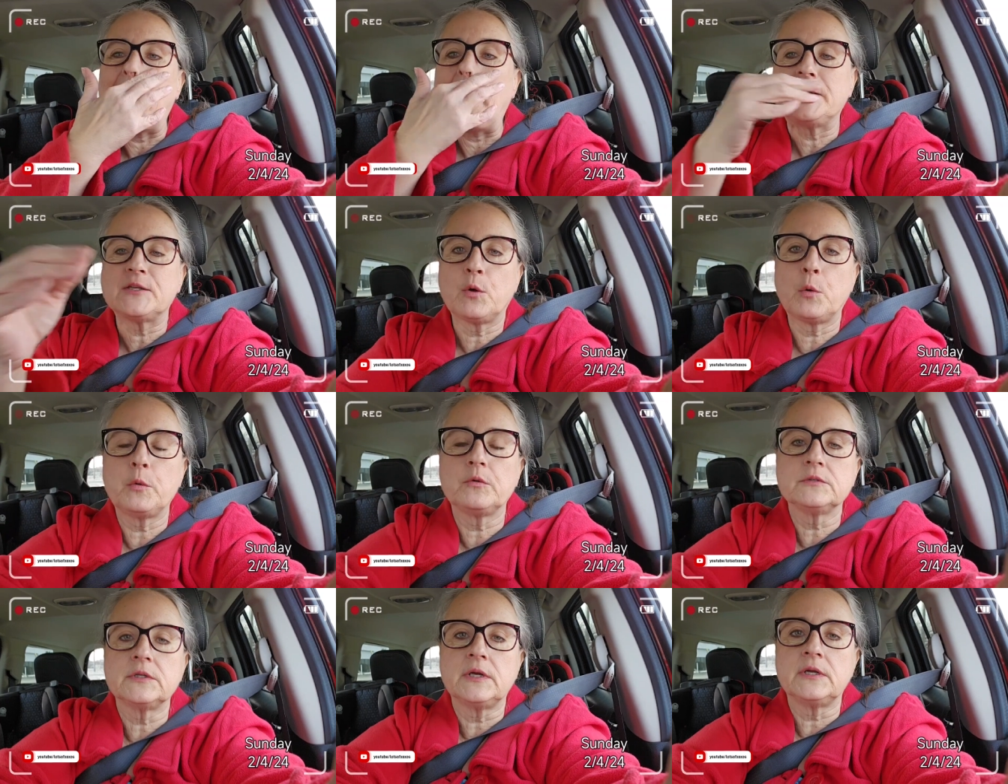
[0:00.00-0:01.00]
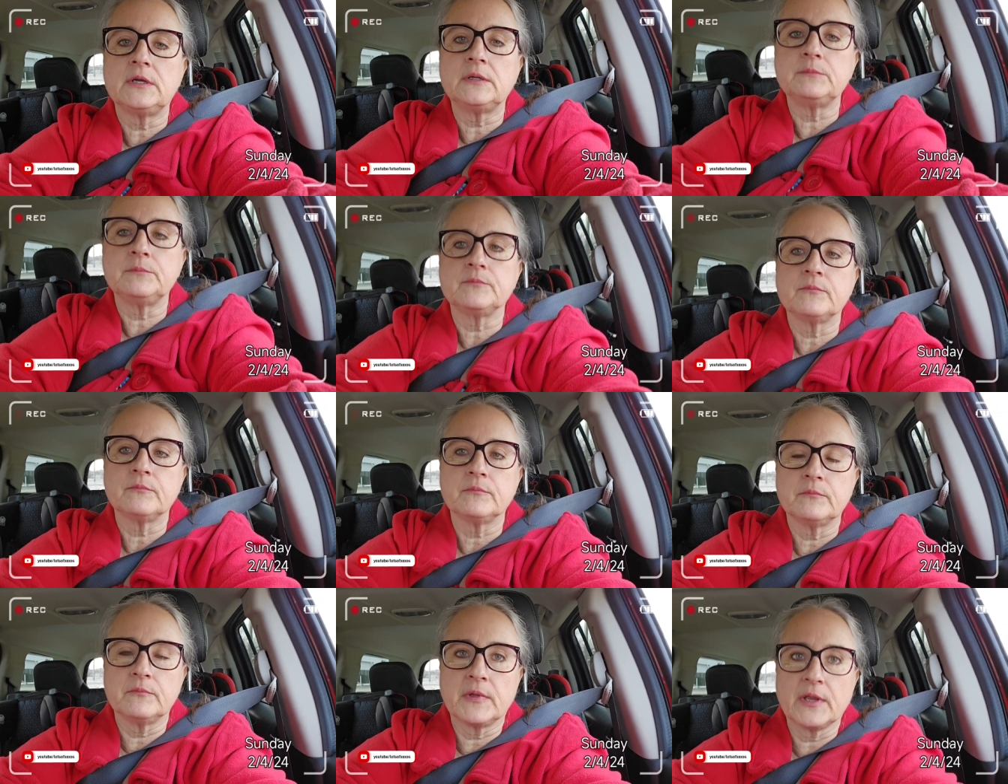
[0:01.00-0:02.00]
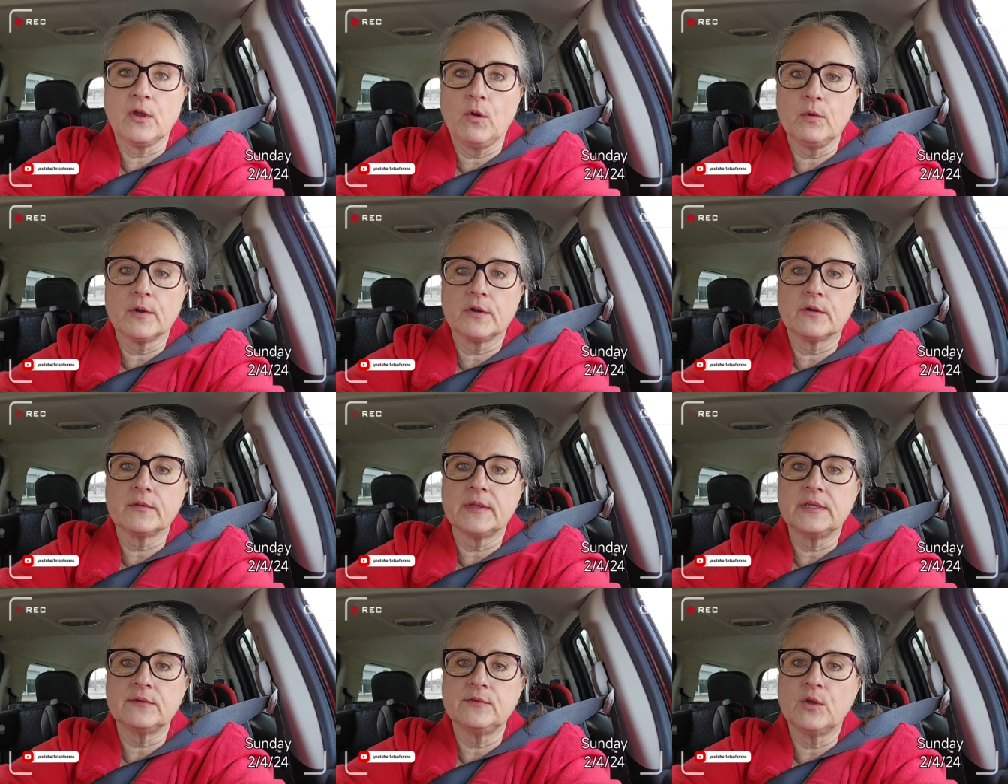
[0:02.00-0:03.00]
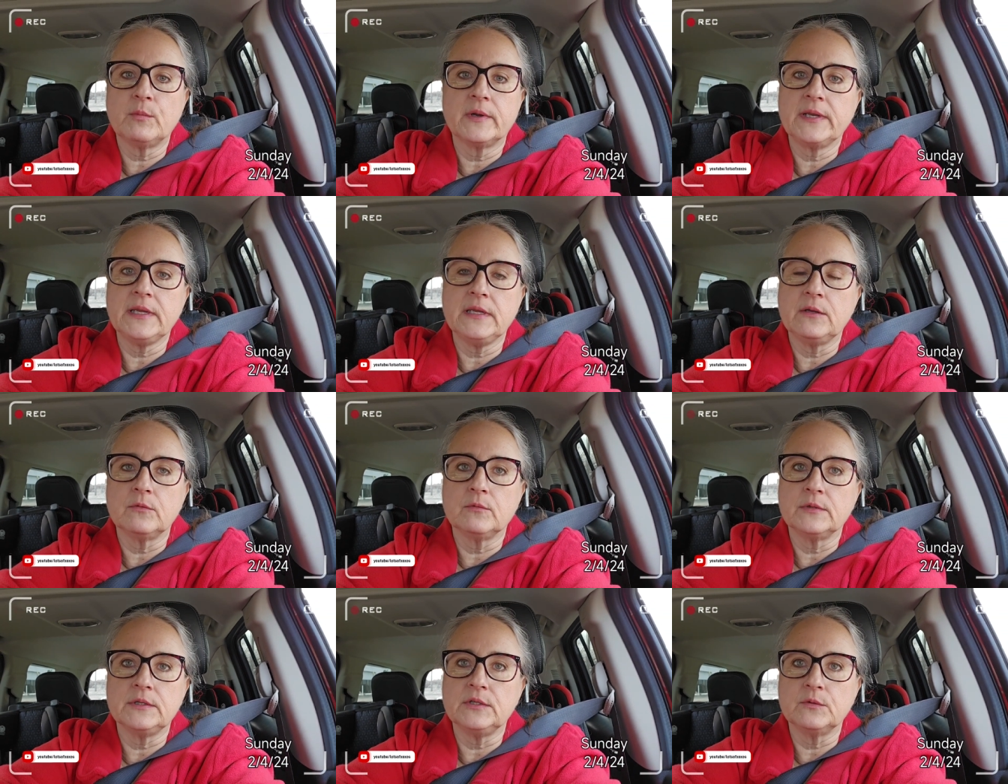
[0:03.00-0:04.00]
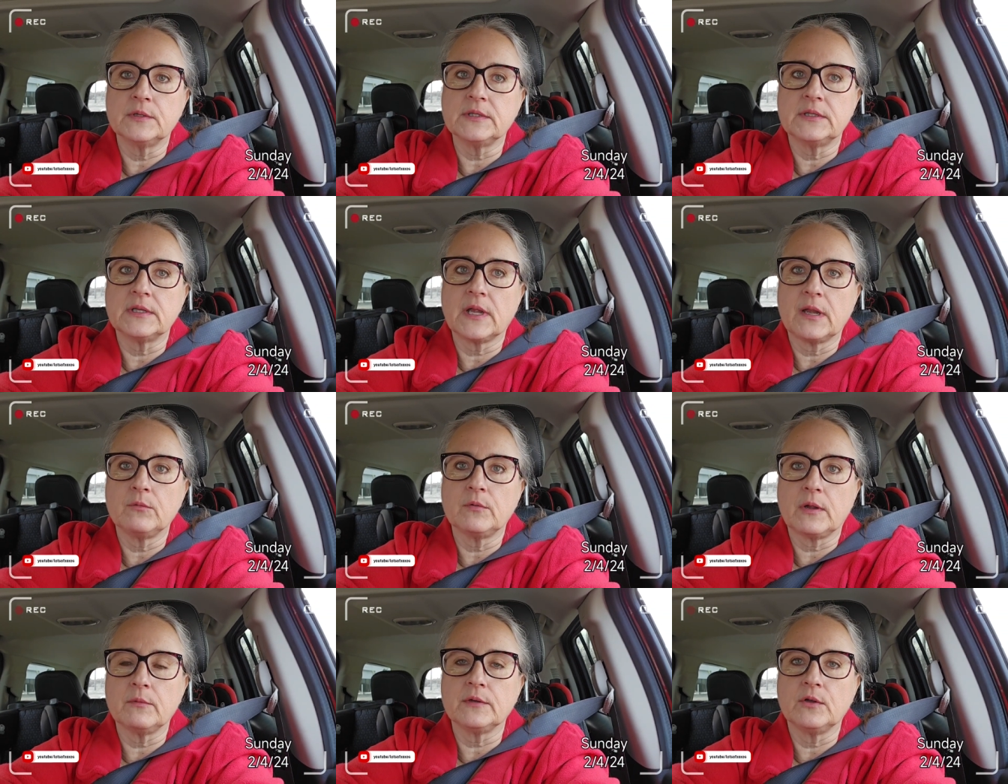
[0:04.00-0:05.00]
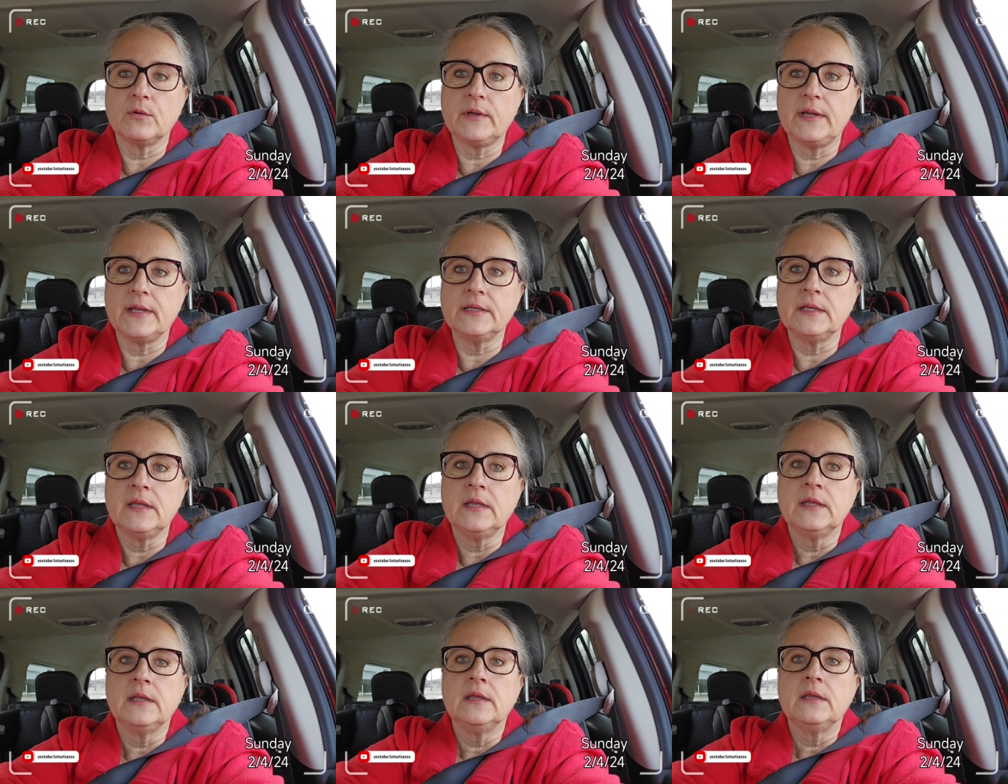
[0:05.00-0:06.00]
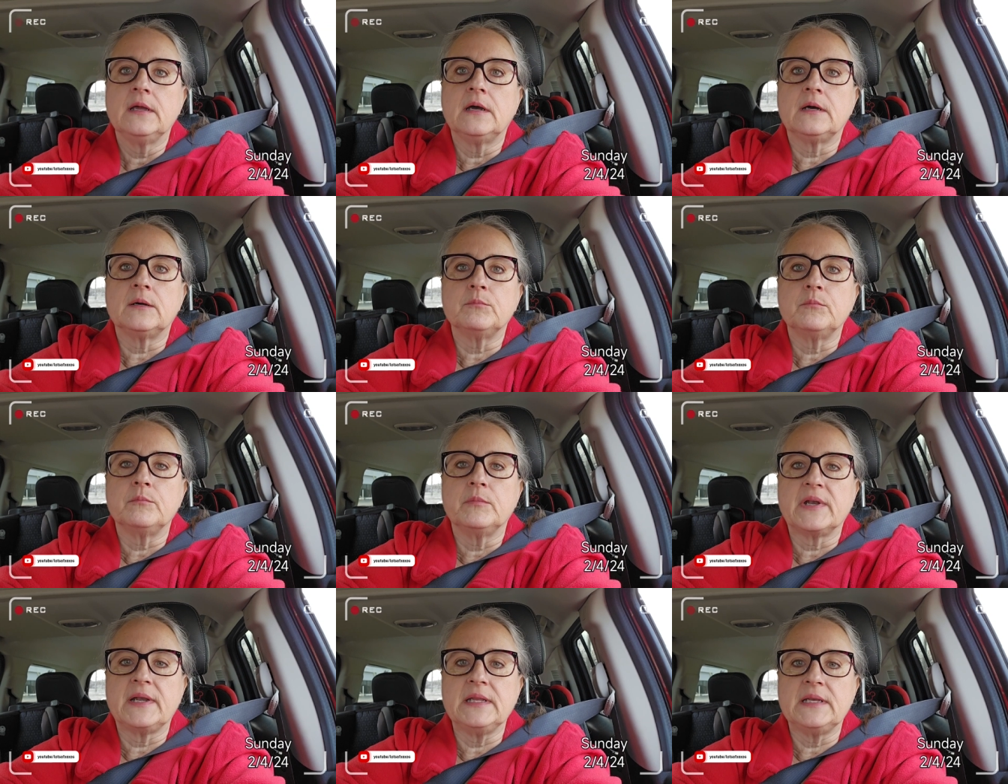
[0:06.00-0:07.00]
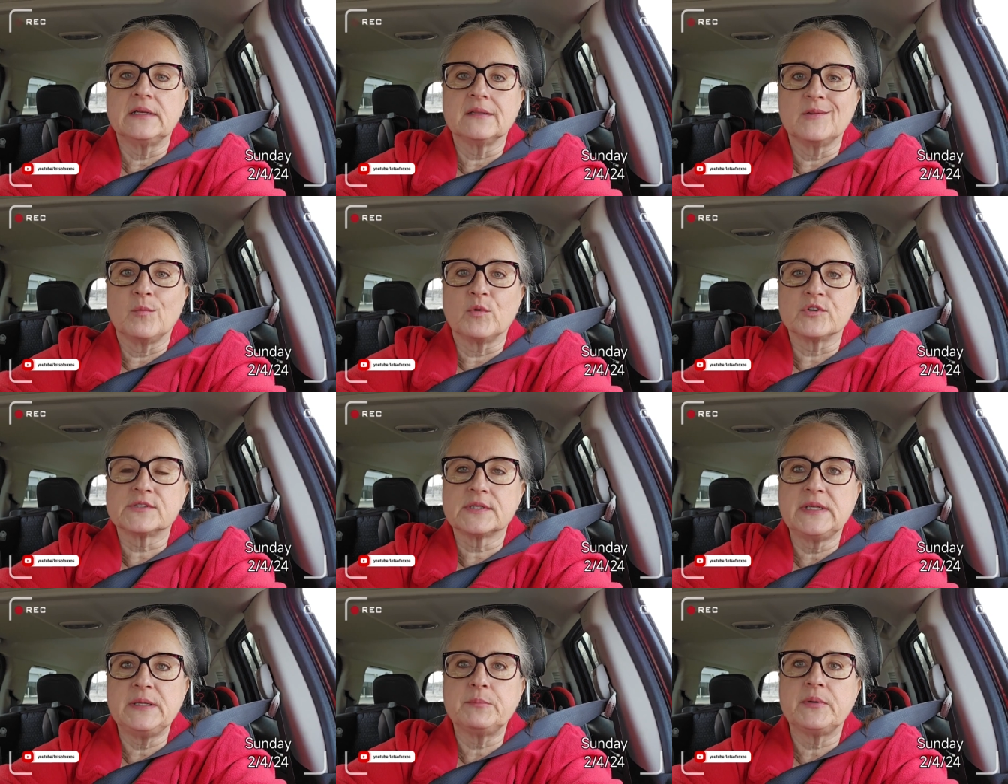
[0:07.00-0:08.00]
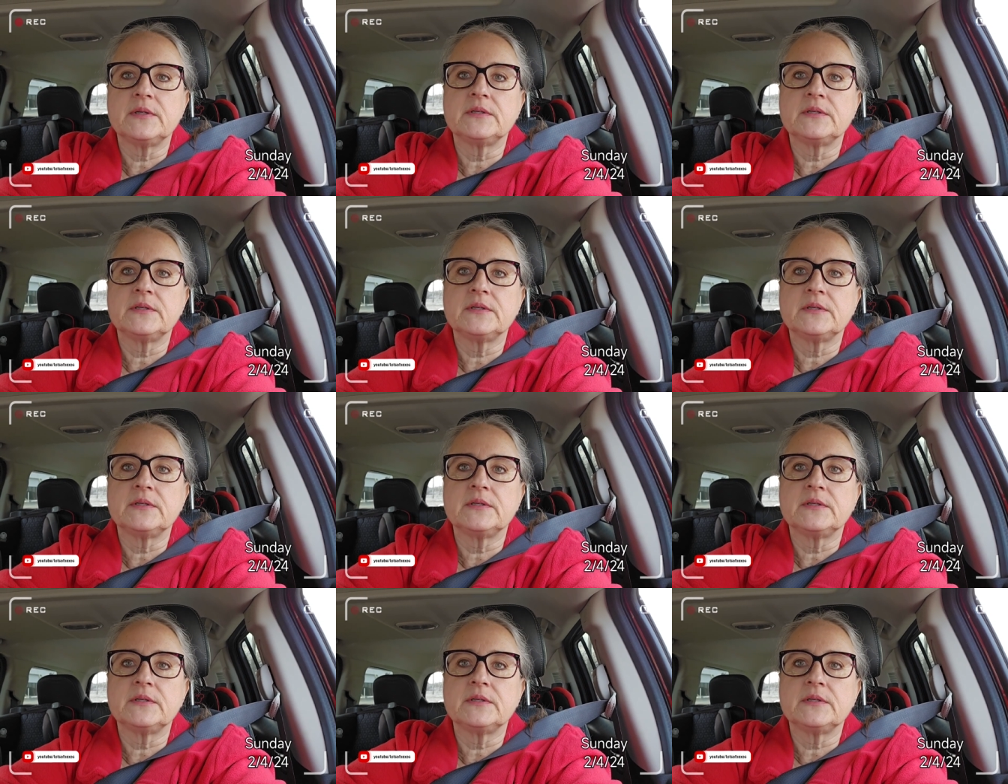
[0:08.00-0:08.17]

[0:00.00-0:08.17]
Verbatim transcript: I told um, my coworker that if nobody would do it, that I, I would go ahead, um, but I needed a little more sleep.